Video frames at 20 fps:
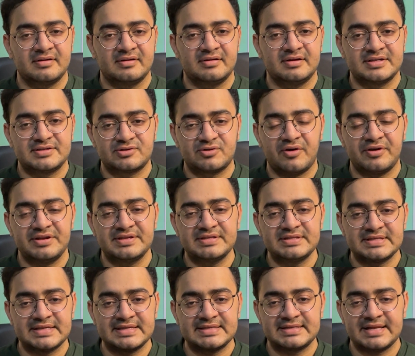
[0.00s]

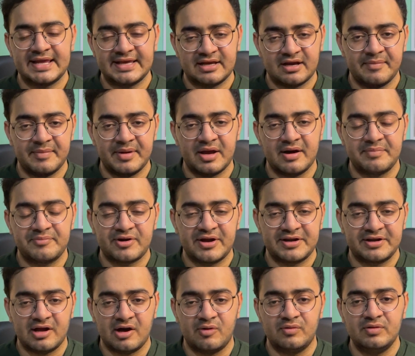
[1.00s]
historians is like coming up right
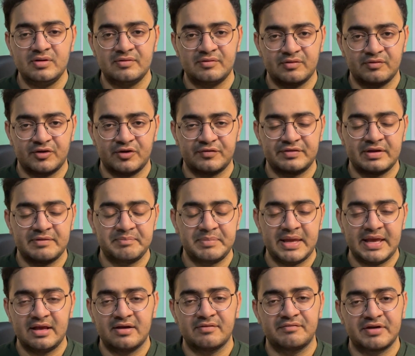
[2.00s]
now, one of them
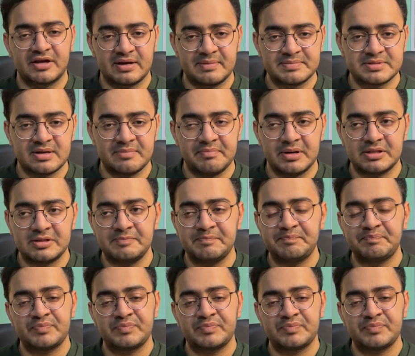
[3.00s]
being Vikram Sampath.